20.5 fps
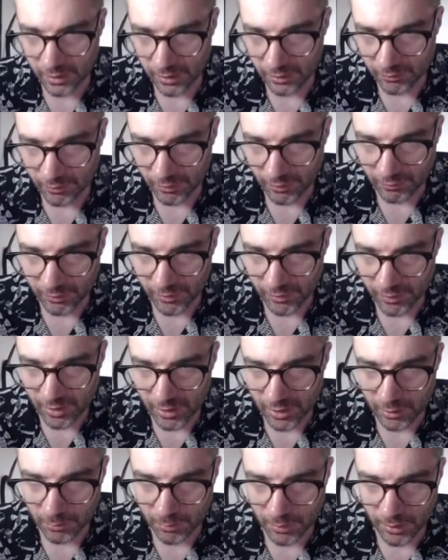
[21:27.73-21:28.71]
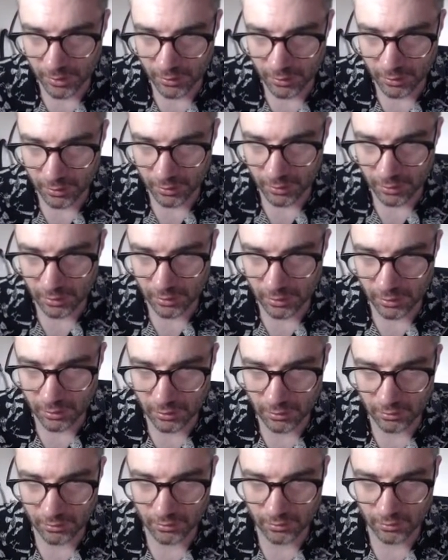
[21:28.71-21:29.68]
you've ever seen, but
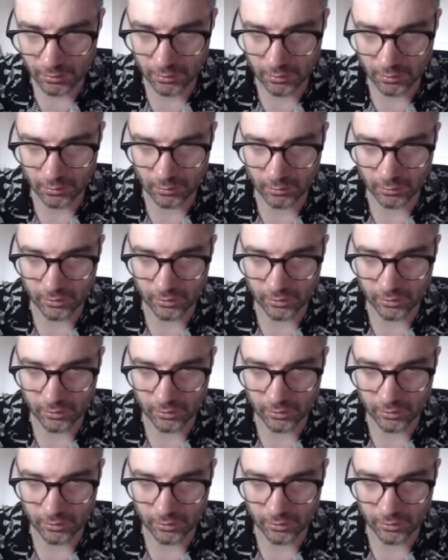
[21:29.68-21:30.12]
as